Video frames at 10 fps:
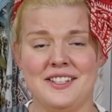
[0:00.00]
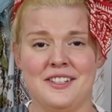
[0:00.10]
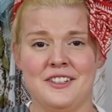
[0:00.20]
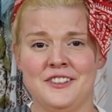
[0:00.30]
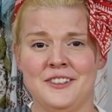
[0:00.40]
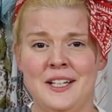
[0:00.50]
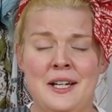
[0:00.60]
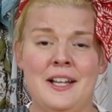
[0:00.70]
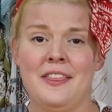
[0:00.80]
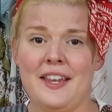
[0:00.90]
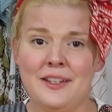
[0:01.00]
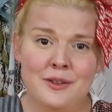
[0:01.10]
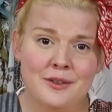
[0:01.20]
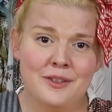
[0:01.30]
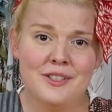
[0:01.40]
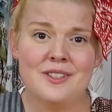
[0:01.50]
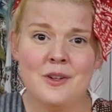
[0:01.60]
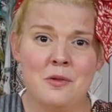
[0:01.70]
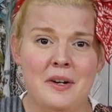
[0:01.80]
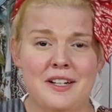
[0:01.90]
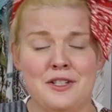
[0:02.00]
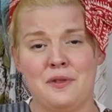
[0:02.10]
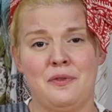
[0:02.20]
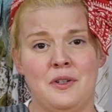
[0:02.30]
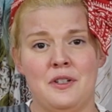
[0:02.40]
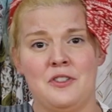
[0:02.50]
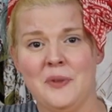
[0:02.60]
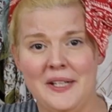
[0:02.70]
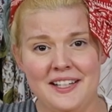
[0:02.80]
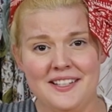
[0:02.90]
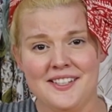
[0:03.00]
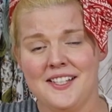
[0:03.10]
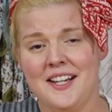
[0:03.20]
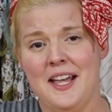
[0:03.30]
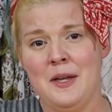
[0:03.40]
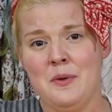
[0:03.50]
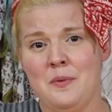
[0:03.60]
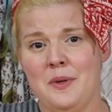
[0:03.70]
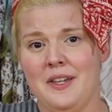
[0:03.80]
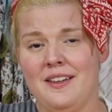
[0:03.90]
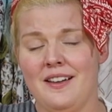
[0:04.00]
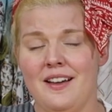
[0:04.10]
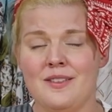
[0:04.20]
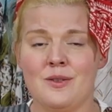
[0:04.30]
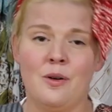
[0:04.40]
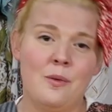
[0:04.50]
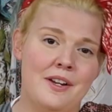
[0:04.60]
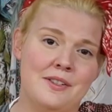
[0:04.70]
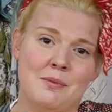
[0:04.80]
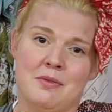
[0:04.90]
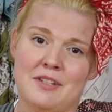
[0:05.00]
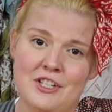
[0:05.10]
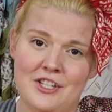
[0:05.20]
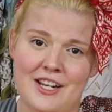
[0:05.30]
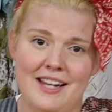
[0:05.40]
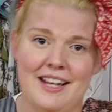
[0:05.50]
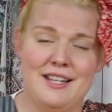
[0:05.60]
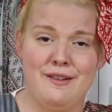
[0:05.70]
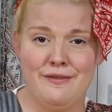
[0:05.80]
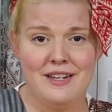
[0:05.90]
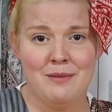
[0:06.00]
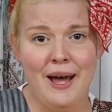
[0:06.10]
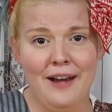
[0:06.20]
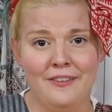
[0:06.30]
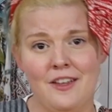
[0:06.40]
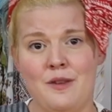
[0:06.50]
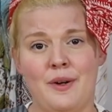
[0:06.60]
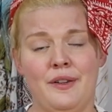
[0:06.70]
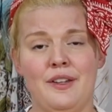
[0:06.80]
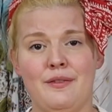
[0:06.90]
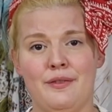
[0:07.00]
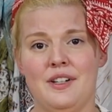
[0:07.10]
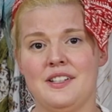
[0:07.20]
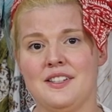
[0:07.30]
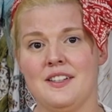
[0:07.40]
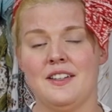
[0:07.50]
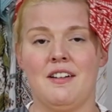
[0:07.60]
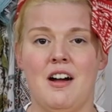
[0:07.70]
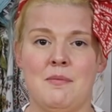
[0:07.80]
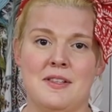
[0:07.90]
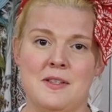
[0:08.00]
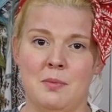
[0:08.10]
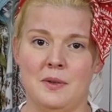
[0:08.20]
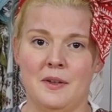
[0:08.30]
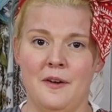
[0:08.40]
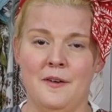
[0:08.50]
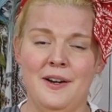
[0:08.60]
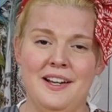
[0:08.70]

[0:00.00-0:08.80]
So, thank you so much for joining us today. We, as always, appreciate any feedback that you want to leave for us in the comments below.